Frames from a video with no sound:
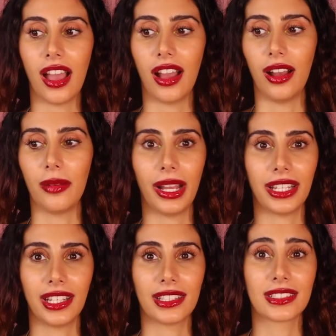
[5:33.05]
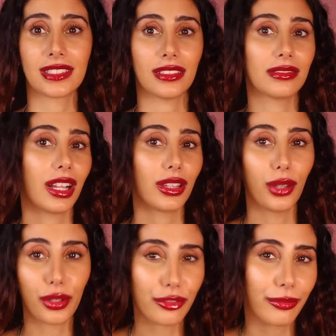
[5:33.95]
um, i guess a
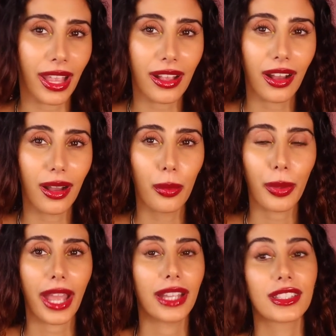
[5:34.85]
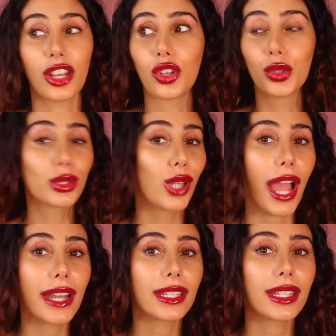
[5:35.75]
lot of makeup and good
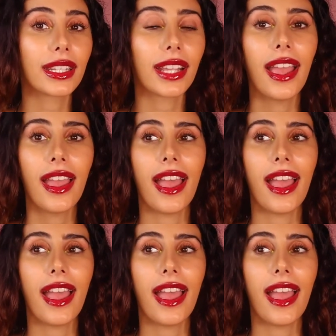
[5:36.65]
lighting